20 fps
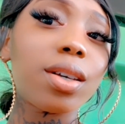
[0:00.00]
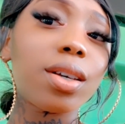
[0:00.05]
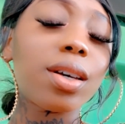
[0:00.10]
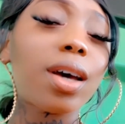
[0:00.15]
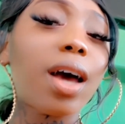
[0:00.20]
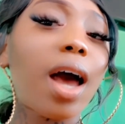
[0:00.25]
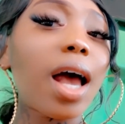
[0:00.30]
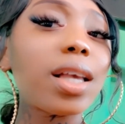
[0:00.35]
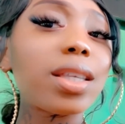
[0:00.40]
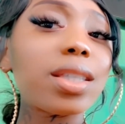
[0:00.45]

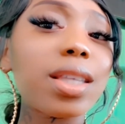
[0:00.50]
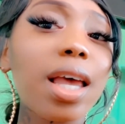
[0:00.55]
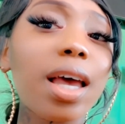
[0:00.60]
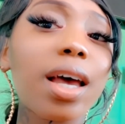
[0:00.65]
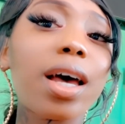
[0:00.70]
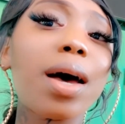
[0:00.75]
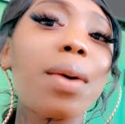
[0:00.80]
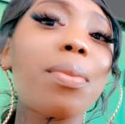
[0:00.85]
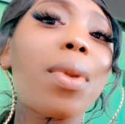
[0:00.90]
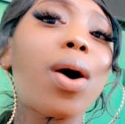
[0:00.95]
God said,
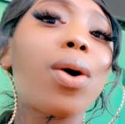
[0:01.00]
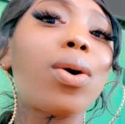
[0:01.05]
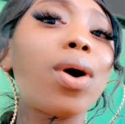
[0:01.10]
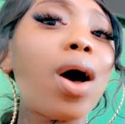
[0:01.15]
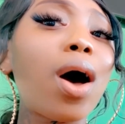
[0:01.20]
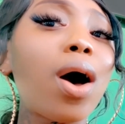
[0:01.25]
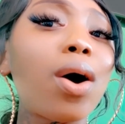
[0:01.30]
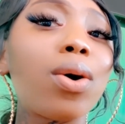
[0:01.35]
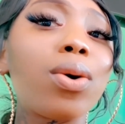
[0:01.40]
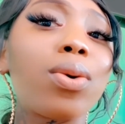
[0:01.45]
come on
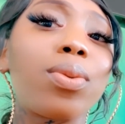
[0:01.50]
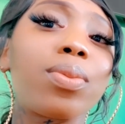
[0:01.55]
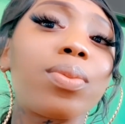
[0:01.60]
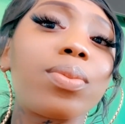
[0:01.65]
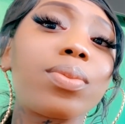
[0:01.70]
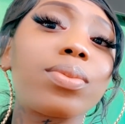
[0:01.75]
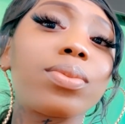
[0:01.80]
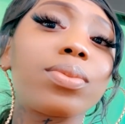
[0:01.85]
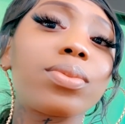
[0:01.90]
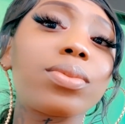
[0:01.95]

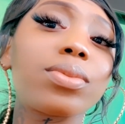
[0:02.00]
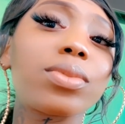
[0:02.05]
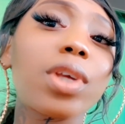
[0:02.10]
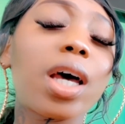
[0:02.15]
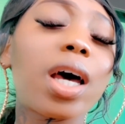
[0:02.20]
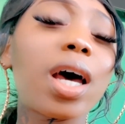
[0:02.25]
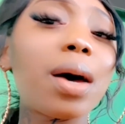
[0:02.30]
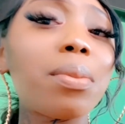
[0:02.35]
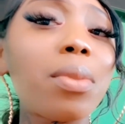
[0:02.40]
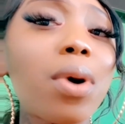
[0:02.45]
home.
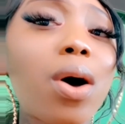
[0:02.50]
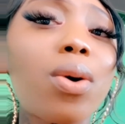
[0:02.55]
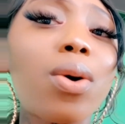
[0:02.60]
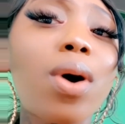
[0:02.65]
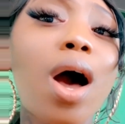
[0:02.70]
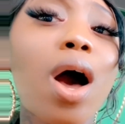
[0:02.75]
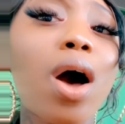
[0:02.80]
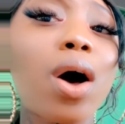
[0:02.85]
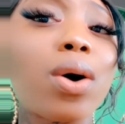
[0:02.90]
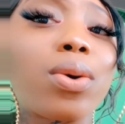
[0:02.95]
Come on
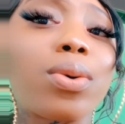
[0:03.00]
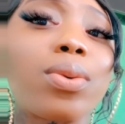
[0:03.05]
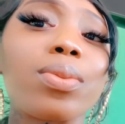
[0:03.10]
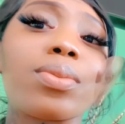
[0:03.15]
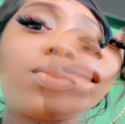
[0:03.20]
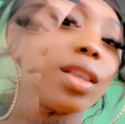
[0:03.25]
home.